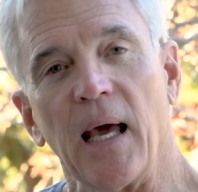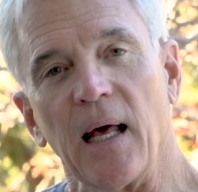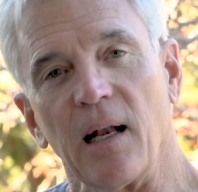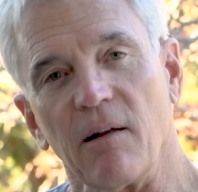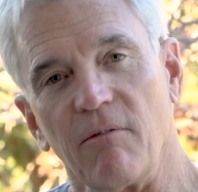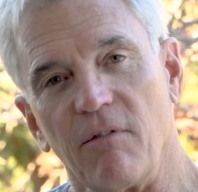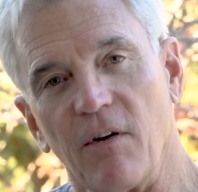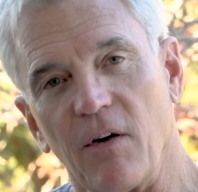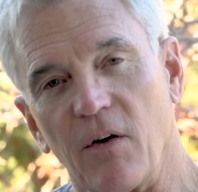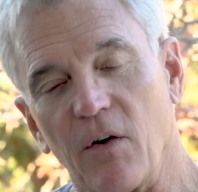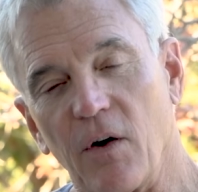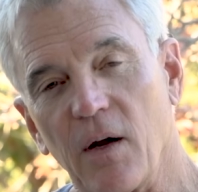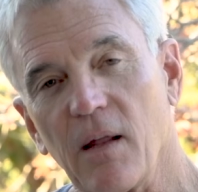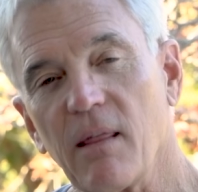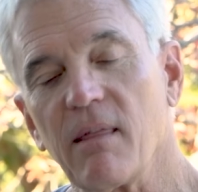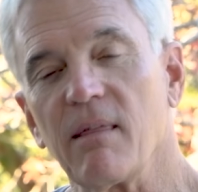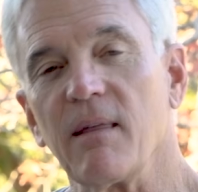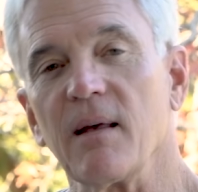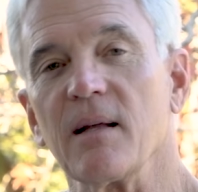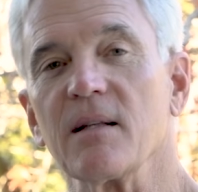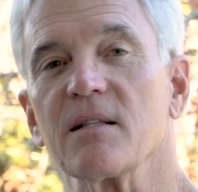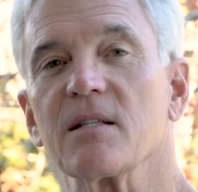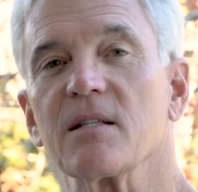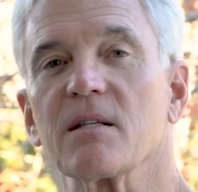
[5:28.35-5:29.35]
and a very
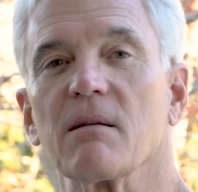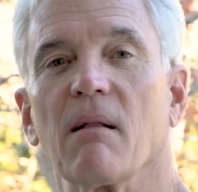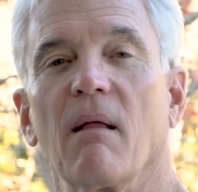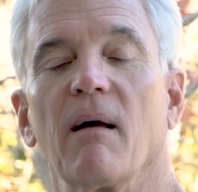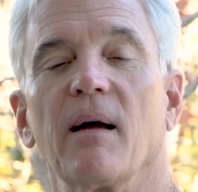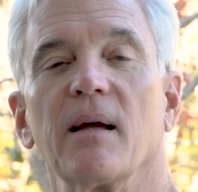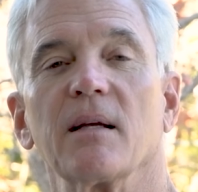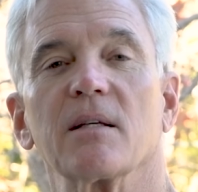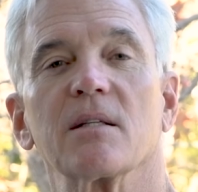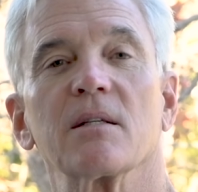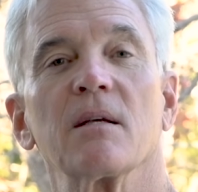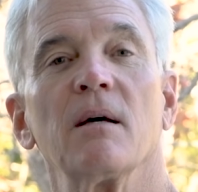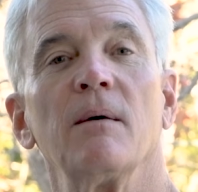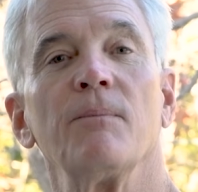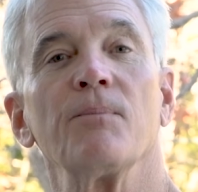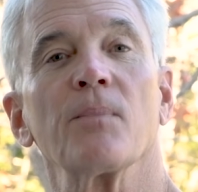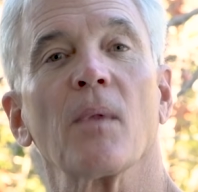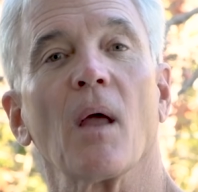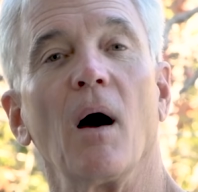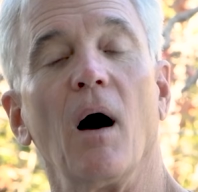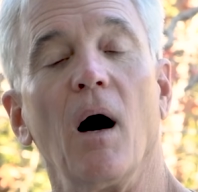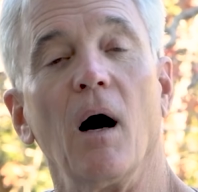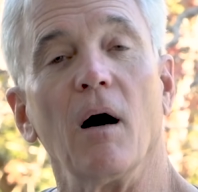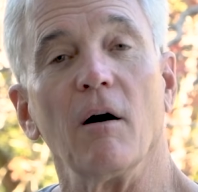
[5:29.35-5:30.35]
thin slice
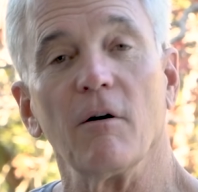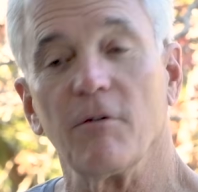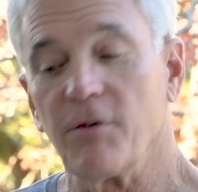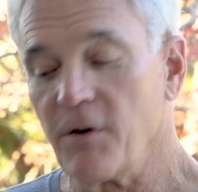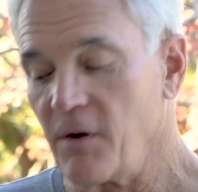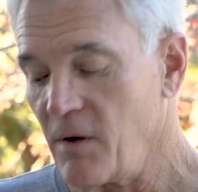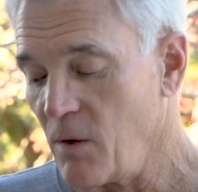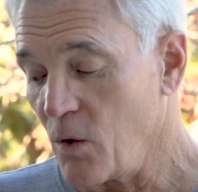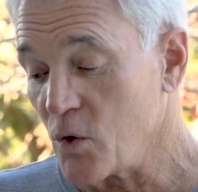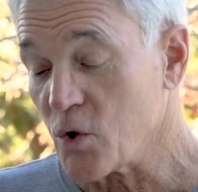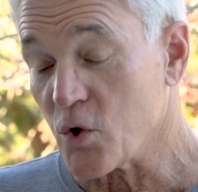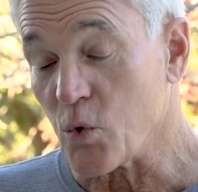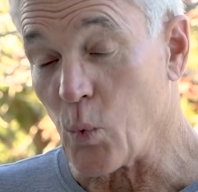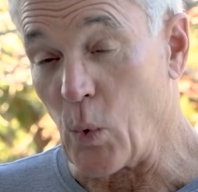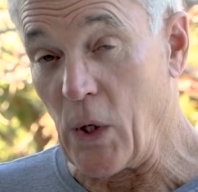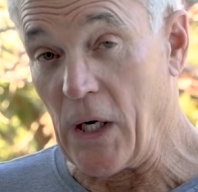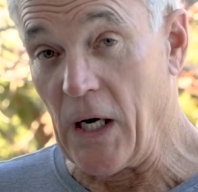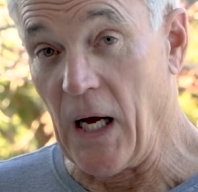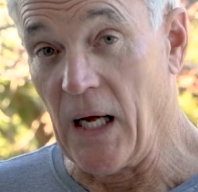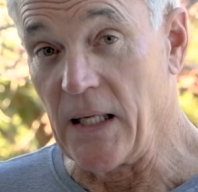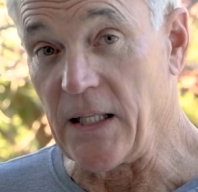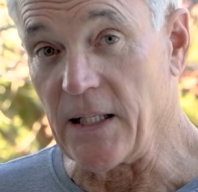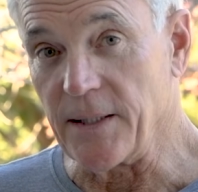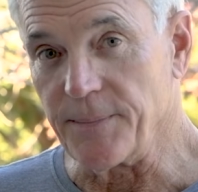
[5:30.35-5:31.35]
of
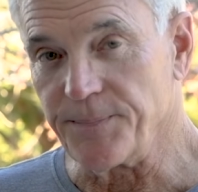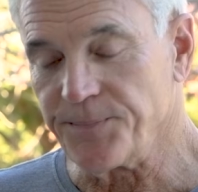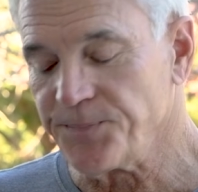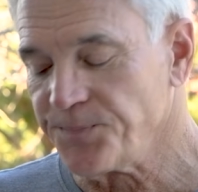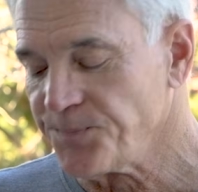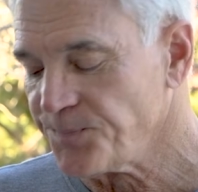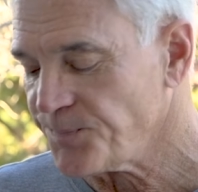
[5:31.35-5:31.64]
sweet onion.